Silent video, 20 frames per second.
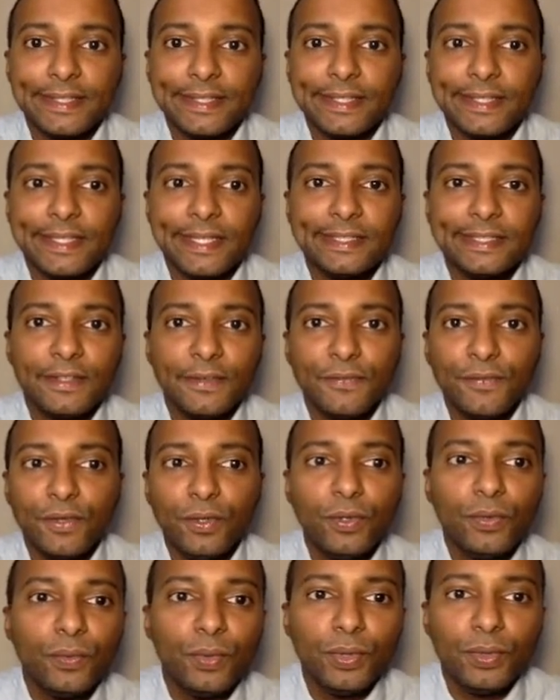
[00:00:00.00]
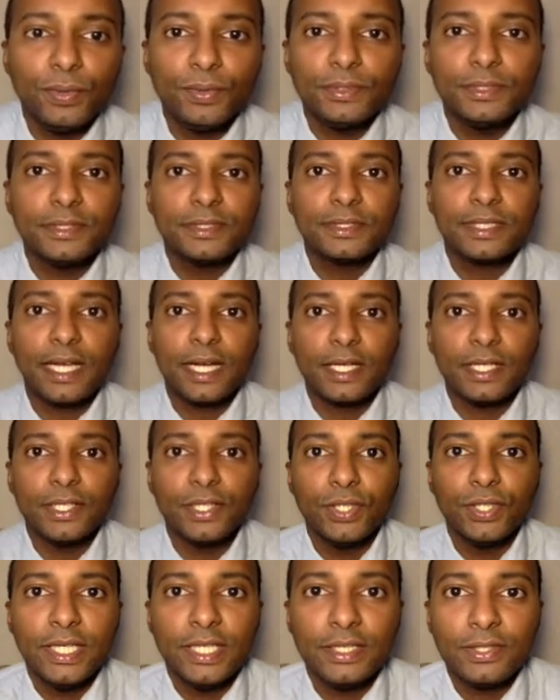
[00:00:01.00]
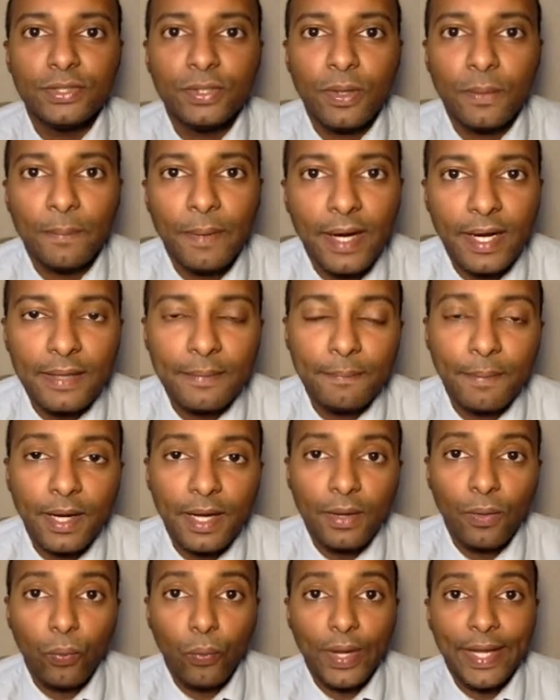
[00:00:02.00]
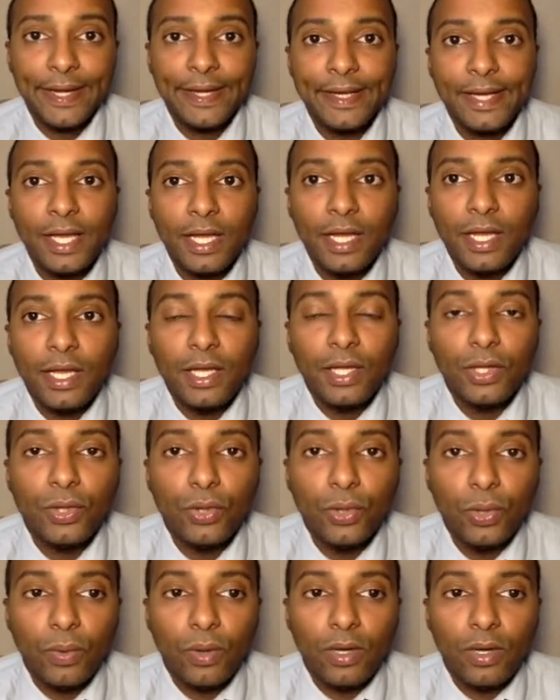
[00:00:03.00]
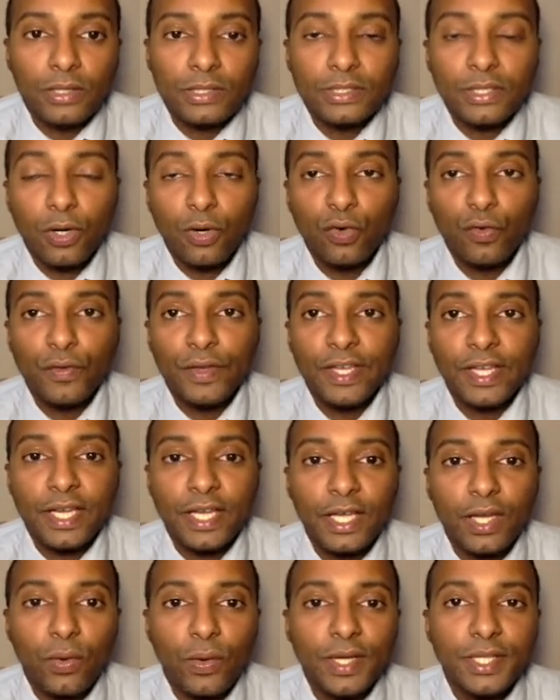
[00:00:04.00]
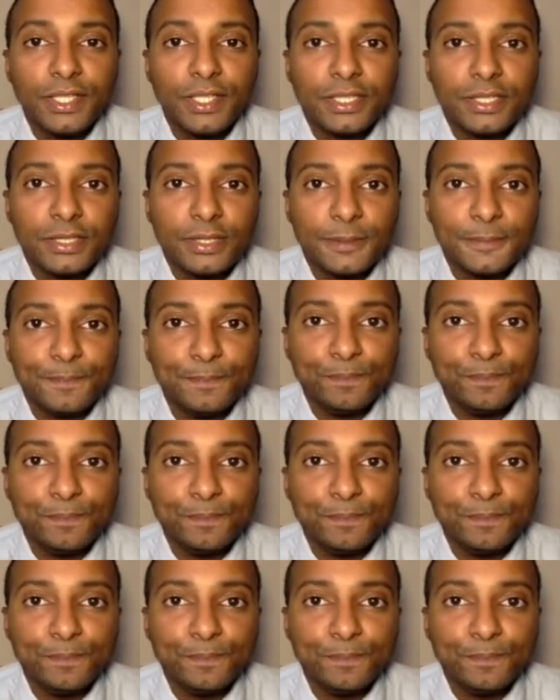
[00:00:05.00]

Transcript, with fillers: there's a few rules that you need to abide by when you are solving equations.